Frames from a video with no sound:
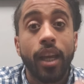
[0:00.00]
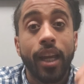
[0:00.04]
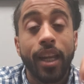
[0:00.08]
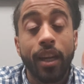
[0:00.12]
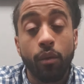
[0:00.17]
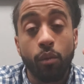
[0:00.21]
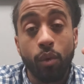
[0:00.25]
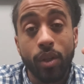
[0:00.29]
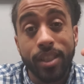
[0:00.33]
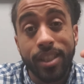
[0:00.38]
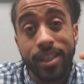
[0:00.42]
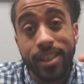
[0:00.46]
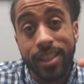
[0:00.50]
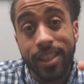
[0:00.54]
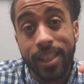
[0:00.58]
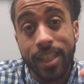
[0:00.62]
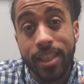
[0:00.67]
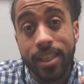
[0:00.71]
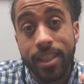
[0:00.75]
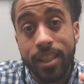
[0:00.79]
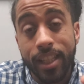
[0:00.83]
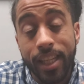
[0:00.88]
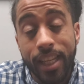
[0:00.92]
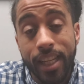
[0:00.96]
And then once it's
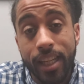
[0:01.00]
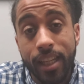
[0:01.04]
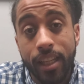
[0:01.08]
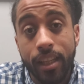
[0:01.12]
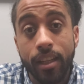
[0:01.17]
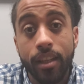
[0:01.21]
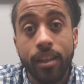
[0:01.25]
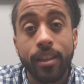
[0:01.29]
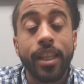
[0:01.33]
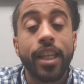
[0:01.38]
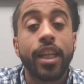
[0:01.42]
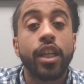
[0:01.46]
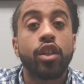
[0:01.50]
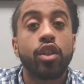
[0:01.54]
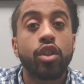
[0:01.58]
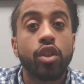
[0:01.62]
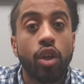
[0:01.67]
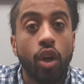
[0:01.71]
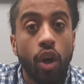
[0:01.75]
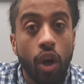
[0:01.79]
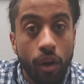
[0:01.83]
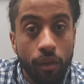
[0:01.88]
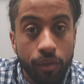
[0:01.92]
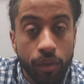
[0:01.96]
listed in there, then it's
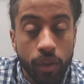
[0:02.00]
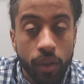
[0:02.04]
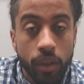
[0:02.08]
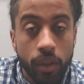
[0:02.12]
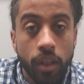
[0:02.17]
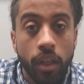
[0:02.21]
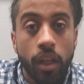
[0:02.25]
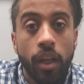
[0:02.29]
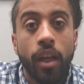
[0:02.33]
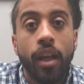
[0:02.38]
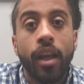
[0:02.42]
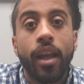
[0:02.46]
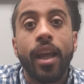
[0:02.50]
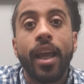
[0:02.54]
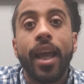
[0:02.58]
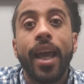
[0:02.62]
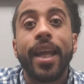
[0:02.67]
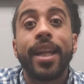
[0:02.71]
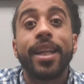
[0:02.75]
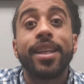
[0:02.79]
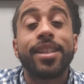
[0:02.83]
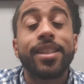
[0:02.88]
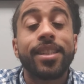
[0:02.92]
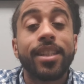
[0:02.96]
covered,
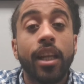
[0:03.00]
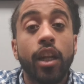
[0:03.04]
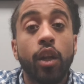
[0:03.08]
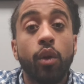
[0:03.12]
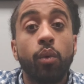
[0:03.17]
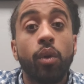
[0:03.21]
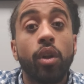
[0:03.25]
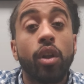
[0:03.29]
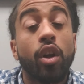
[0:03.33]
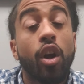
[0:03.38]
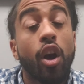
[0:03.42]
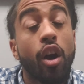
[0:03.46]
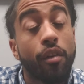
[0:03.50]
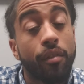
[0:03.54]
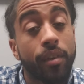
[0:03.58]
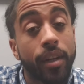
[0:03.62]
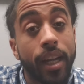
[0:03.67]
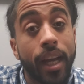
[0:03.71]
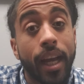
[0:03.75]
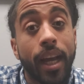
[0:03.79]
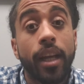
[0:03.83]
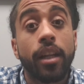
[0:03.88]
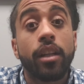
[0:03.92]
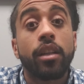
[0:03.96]
and the seller will cover
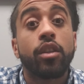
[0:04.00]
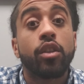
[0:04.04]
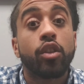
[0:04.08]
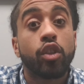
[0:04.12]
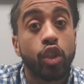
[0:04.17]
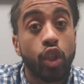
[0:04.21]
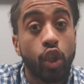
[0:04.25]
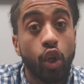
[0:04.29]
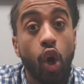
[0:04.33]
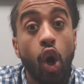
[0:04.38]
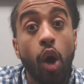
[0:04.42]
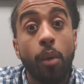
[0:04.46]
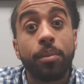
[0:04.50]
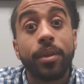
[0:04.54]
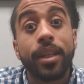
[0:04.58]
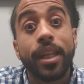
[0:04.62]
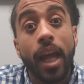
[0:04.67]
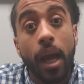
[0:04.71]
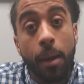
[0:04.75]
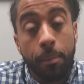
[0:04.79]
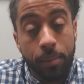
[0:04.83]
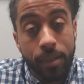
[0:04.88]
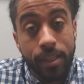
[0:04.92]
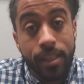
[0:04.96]
that, up to
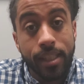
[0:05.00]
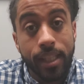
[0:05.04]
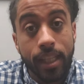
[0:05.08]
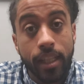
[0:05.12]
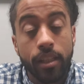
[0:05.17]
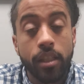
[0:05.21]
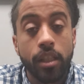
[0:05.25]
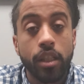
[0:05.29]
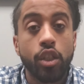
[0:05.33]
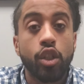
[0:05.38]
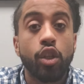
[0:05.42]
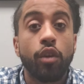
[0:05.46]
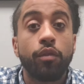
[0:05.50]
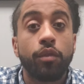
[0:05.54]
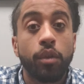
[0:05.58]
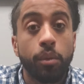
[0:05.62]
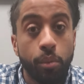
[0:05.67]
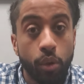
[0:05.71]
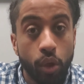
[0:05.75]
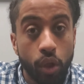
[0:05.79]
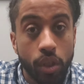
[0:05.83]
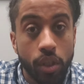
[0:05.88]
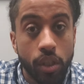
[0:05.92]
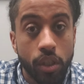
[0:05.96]
that percentage of the
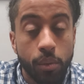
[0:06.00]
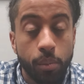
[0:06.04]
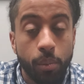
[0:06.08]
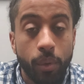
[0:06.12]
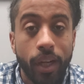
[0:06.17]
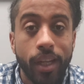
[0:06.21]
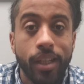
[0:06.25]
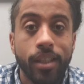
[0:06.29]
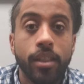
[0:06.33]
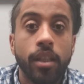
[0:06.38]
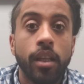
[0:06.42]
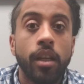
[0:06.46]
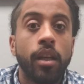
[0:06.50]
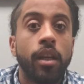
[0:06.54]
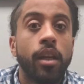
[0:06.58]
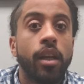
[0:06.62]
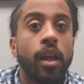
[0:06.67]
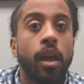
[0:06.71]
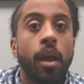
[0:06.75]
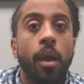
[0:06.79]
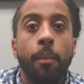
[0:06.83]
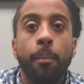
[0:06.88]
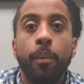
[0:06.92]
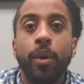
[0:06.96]
purchase price.
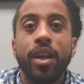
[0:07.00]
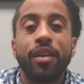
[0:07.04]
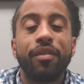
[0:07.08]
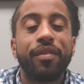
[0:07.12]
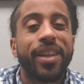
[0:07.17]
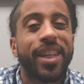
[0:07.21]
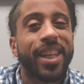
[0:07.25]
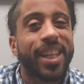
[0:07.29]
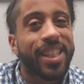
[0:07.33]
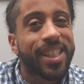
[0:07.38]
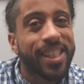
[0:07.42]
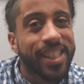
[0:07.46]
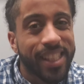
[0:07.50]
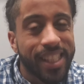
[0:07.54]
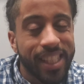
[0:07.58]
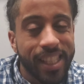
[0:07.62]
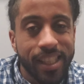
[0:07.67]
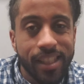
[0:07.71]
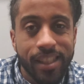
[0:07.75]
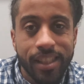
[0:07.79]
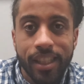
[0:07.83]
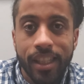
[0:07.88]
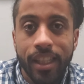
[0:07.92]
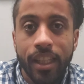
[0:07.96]
But if it
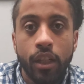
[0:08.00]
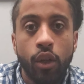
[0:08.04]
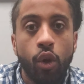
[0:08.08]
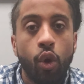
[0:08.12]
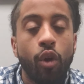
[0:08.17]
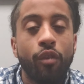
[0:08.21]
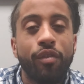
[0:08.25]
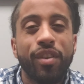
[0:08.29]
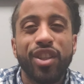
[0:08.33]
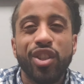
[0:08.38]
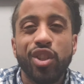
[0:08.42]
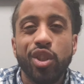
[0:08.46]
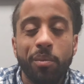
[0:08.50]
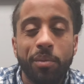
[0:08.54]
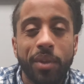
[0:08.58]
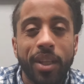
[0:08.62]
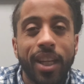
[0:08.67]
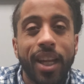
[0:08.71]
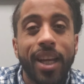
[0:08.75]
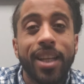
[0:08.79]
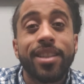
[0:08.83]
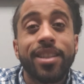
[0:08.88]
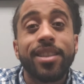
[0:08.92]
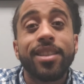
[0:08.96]
exceeds it, or if it's
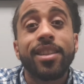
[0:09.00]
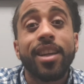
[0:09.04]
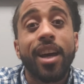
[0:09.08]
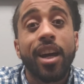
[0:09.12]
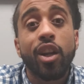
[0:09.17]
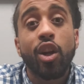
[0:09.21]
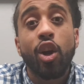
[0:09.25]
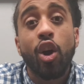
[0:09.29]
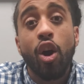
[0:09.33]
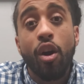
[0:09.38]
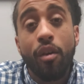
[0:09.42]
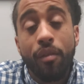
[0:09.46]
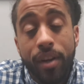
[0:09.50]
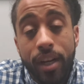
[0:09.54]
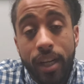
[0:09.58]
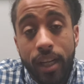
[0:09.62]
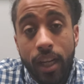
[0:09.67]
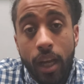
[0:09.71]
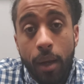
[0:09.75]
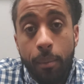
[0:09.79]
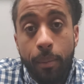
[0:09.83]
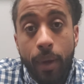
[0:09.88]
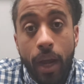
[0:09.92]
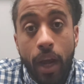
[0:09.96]
something that's not covered in
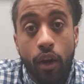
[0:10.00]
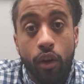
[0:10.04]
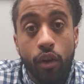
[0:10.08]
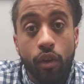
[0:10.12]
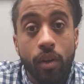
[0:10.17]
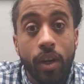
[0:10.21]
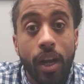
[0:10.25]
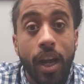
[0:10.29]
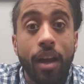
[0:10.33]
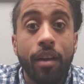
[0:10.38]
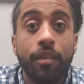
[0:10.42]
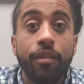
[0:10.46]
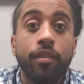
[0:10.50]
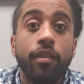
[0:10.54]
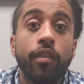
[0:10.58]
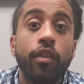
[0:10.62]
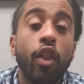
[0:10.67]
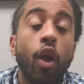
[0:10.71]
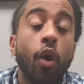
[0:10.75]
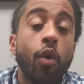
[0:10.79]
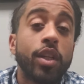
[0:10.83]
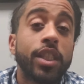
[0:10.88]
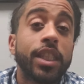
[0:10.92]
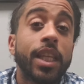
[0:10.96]
that paragraph,
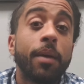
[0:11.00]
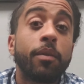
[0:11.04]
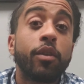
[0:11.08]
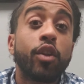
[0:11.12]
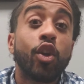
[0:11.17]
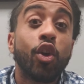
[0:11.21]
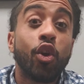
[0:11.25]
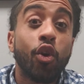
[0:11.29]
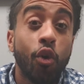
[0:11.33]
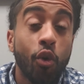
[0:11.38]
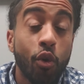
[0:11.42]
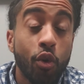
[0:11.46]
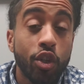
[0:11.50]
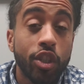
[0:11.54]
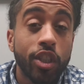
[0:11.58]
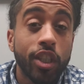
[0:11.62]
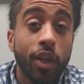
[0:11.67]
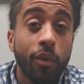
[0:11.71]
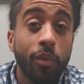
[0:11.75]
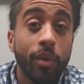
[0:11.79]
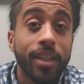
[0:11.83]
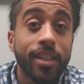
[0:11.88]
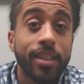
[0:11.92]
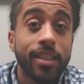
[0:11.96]
now it's time to
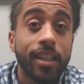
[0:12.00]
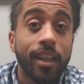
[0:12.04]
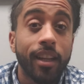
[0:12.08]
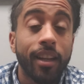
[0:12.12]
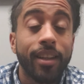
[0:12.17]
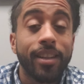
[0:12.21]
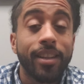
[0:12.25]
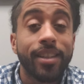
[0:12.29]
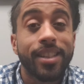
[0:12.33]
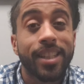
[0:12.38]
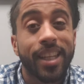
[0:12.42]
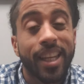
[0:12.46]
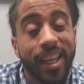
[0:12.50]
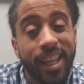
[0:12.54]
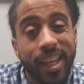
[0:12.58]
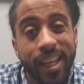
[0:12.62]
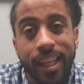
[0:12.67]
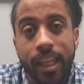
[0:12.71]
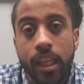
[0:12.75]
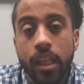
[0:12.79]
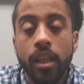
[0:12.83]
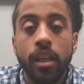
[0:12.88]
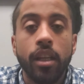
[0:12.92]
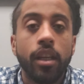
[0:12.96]
negotiate with the seller and say,
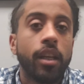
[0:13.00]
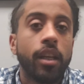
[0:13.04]
hey,